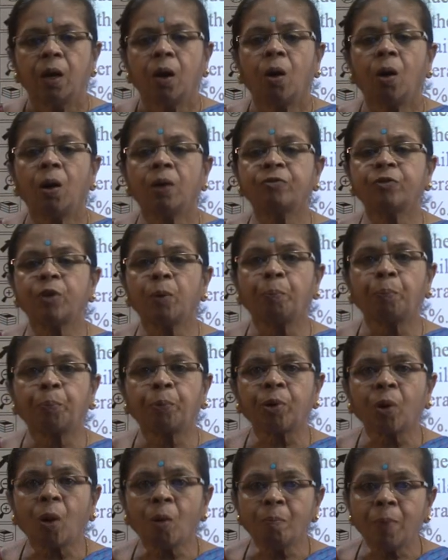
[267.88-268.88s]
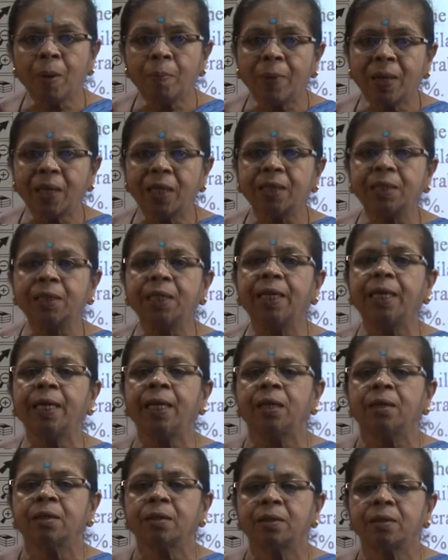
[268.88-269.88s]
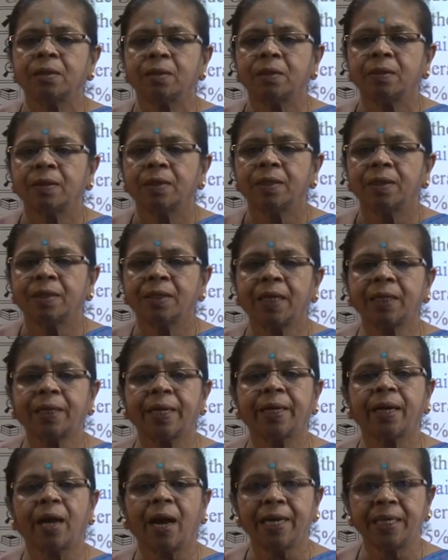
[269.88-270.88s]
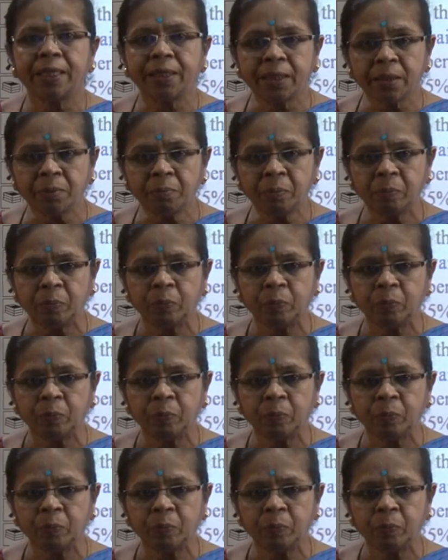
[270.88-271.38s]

of the probability that an item